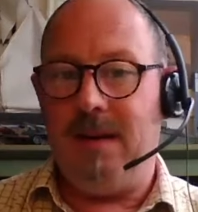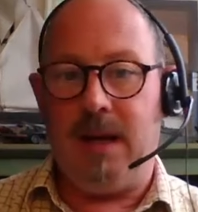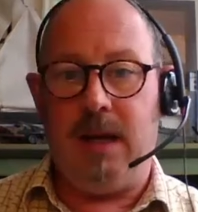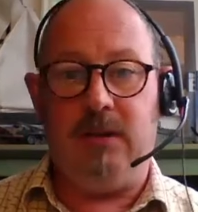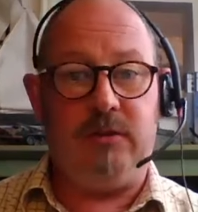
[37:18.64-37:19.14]

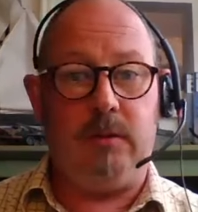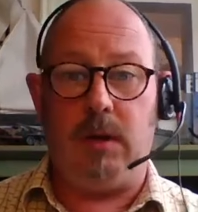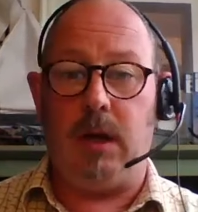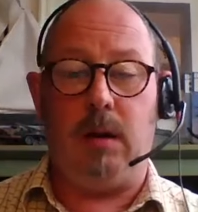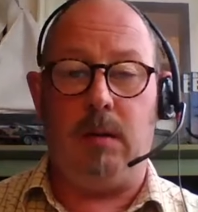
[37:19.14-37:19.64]
and it's,
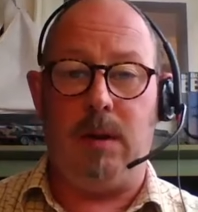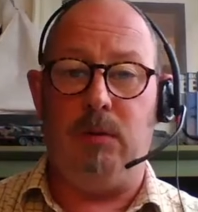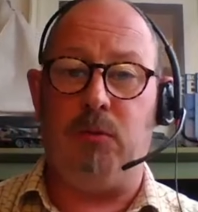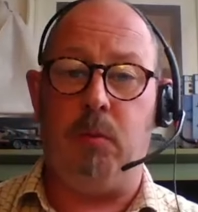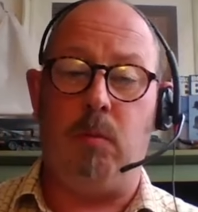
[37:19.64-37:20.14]
it
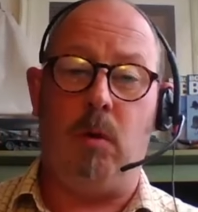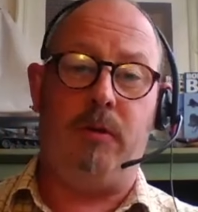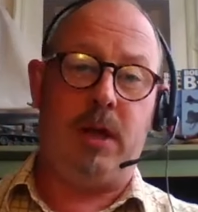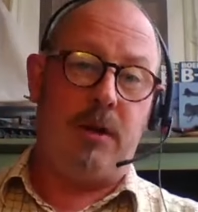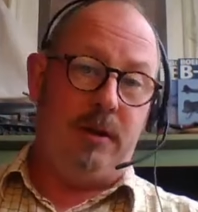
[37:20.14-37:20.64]
was one
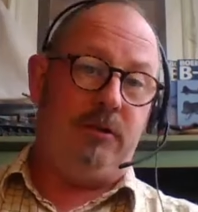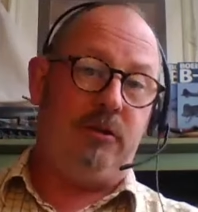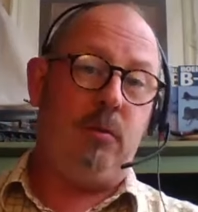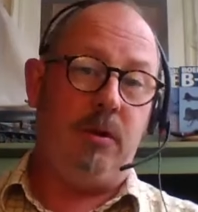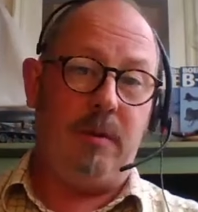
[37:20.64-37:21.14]
of the
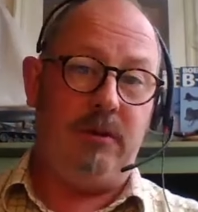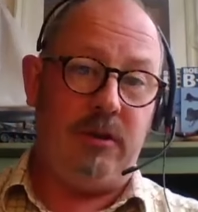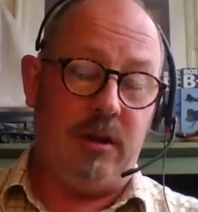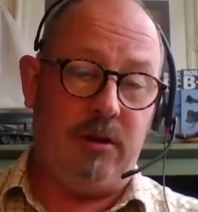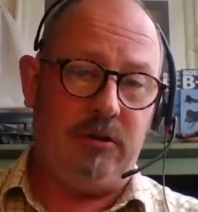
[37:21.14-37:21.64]
gunners, one of the race
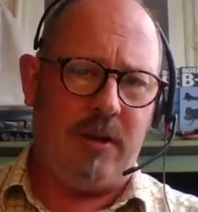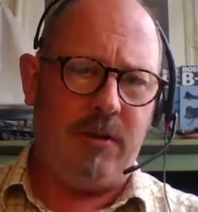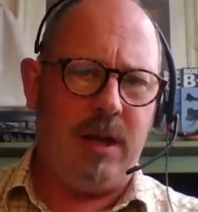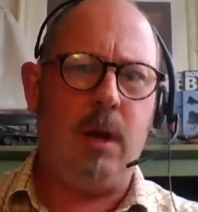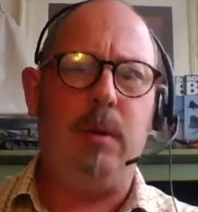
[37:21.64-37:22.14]
gunners. I
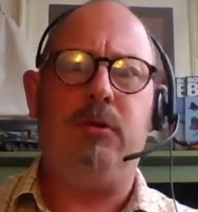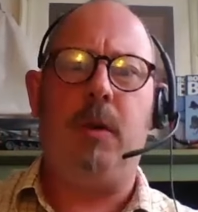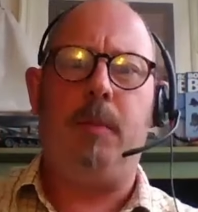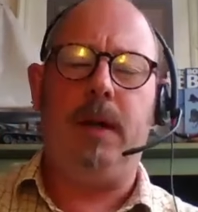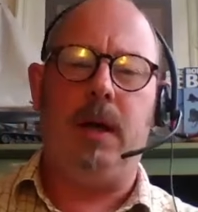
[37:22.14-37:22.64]
think no, it was
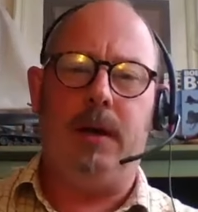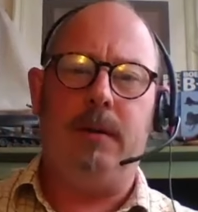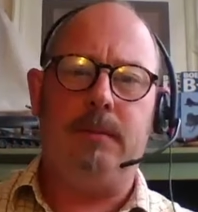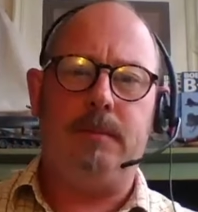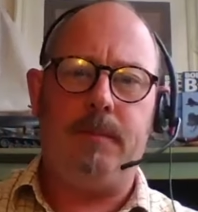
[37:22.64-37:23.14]
the upper gunner.
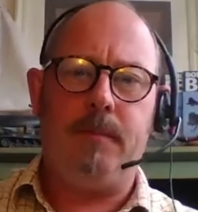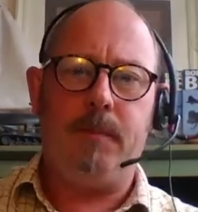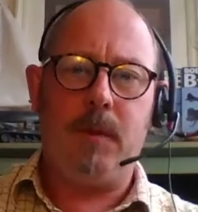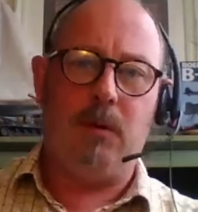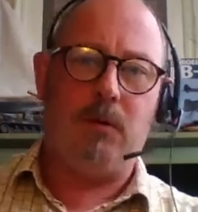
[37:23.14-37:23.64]

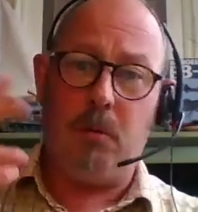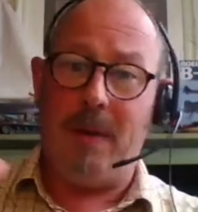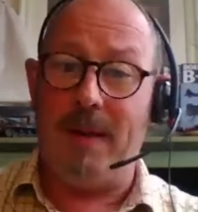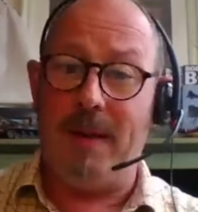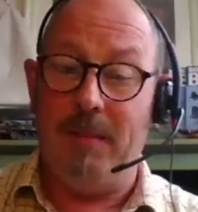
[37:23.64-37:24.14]
We'll talk
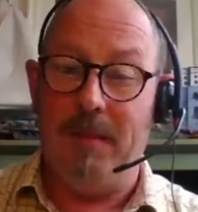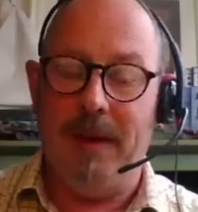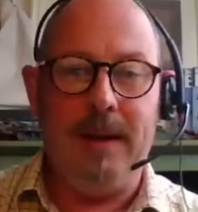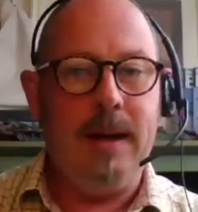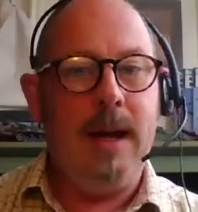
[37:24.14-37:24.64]
about them in a
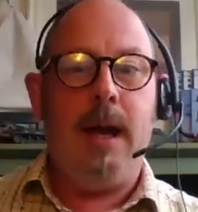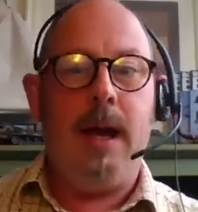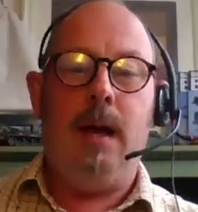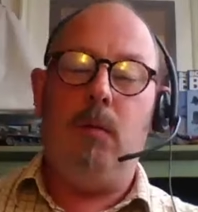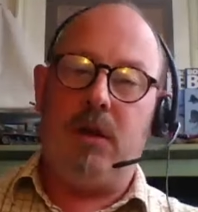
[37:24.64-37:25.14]
minute.
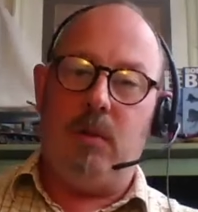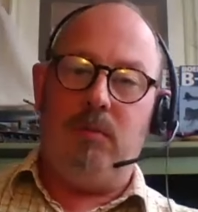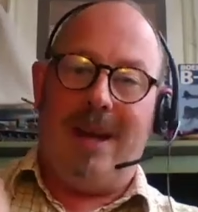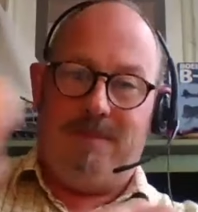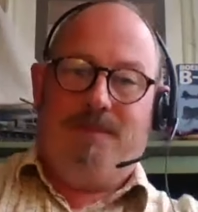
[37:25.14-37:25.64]
Would come
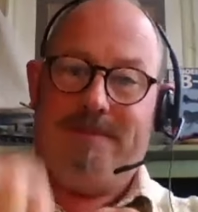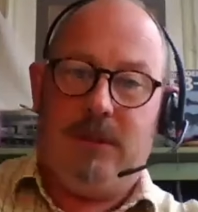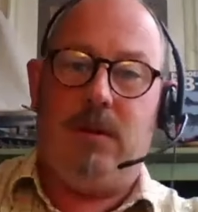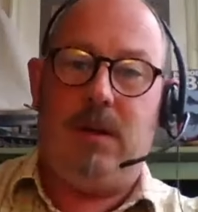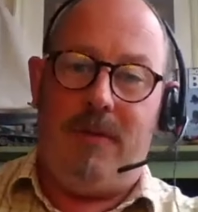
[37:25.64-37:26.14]
down,
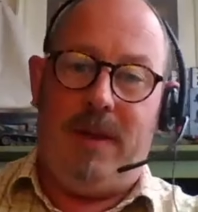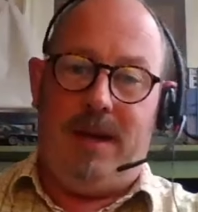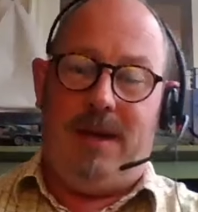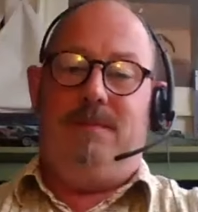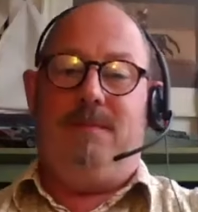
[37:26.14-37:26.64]

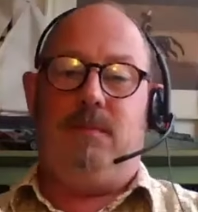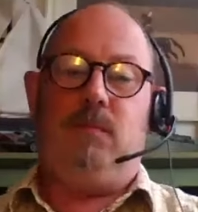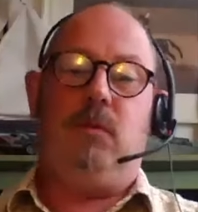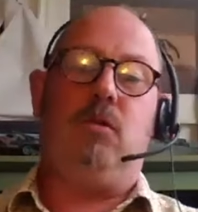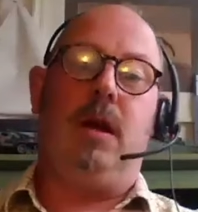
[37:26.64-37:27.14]
either
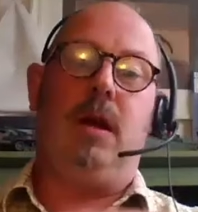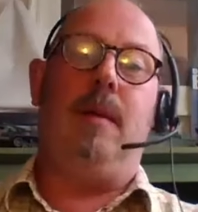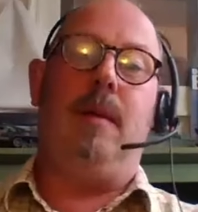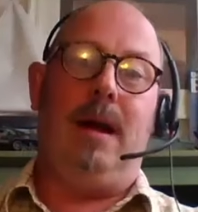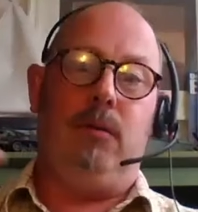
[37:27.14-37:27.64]

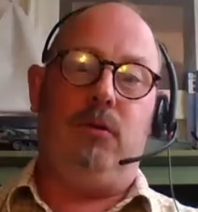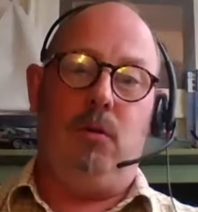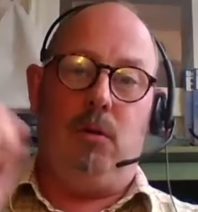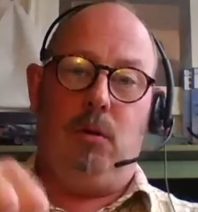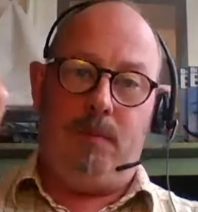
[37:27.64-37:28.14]
cranking round
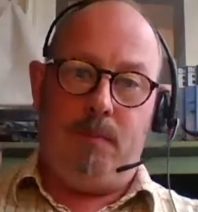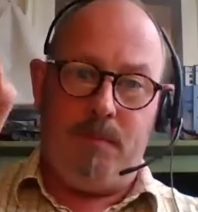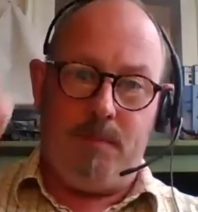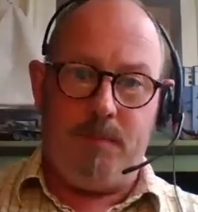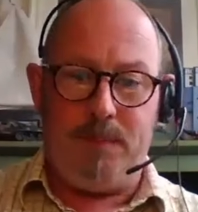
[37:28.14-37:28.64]
or
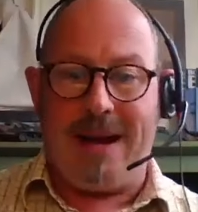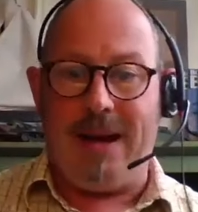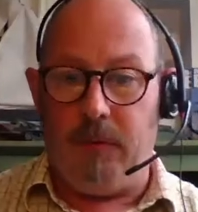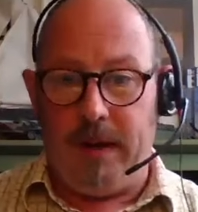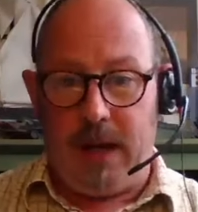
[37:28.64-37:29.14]

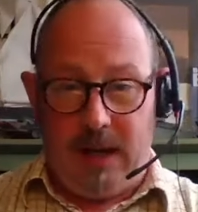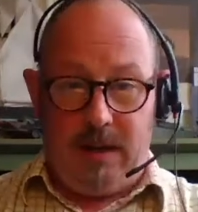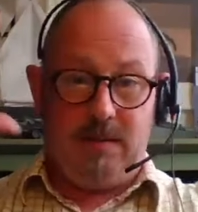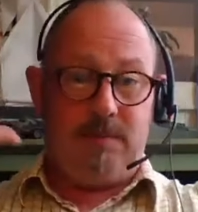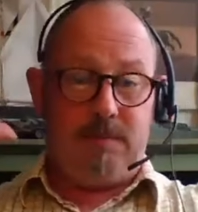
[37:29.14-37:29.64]
bang on
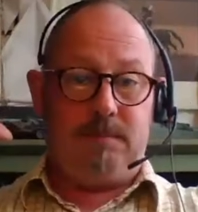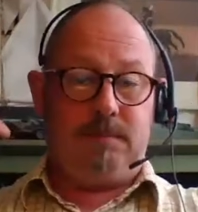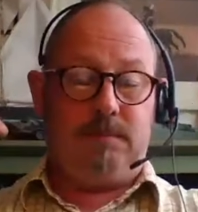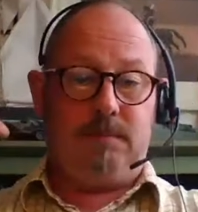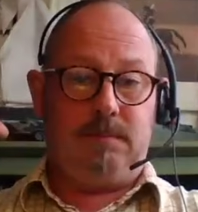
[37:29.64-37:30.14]
the
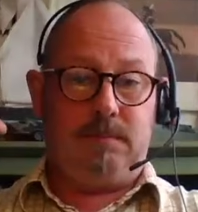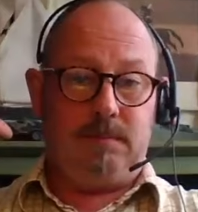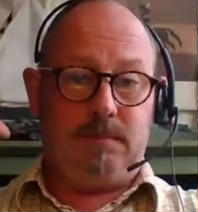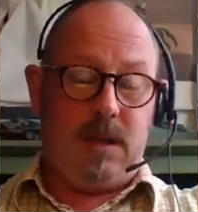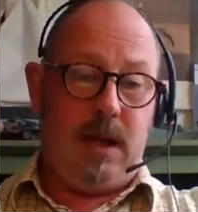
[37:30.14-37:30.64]

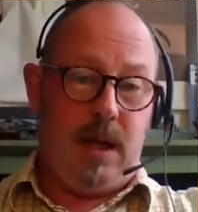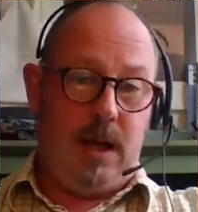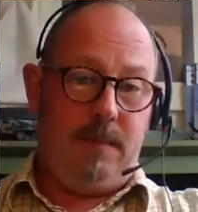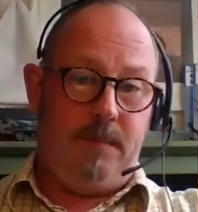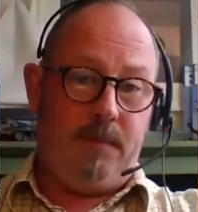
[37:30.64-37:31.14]

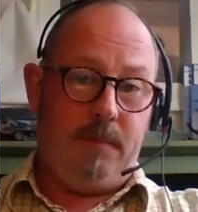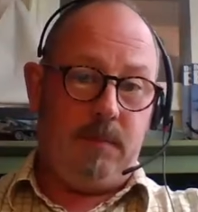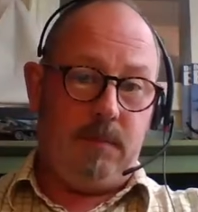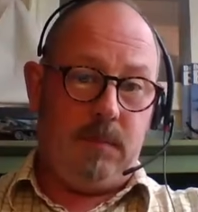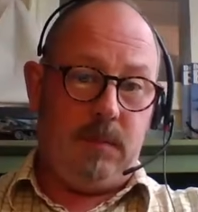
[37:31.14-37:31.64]
um,
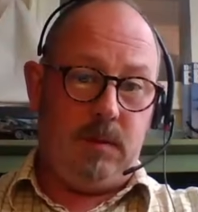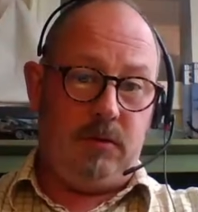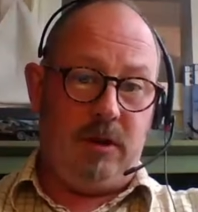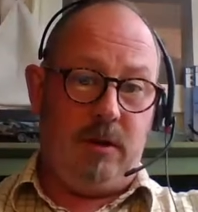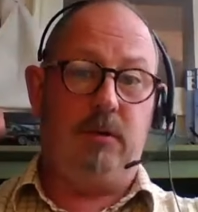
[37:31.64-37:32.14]

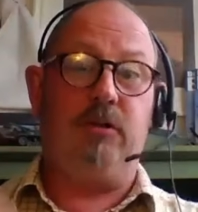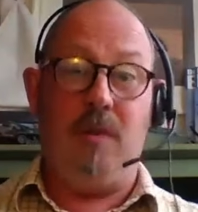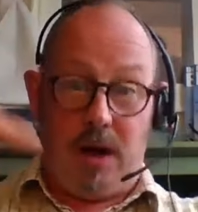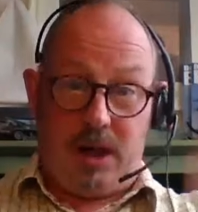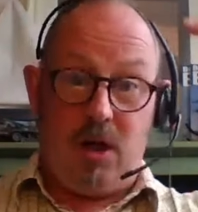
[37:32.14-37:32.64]
the turret, and say,
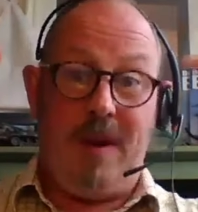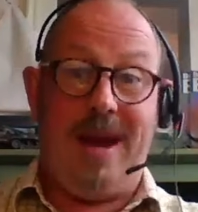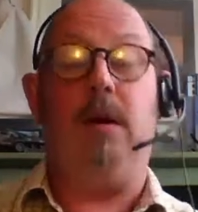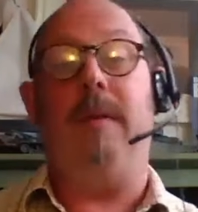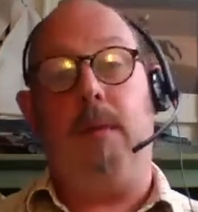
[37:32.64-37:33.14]
"Right, come
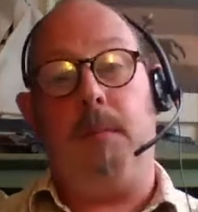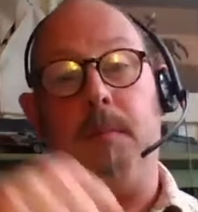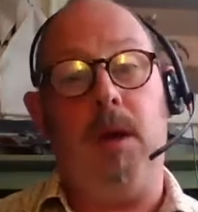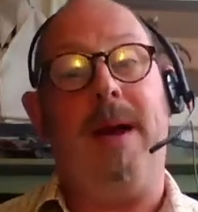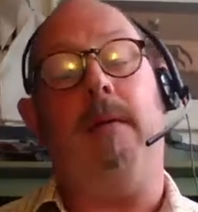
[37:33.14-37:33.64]
out," and they would pull him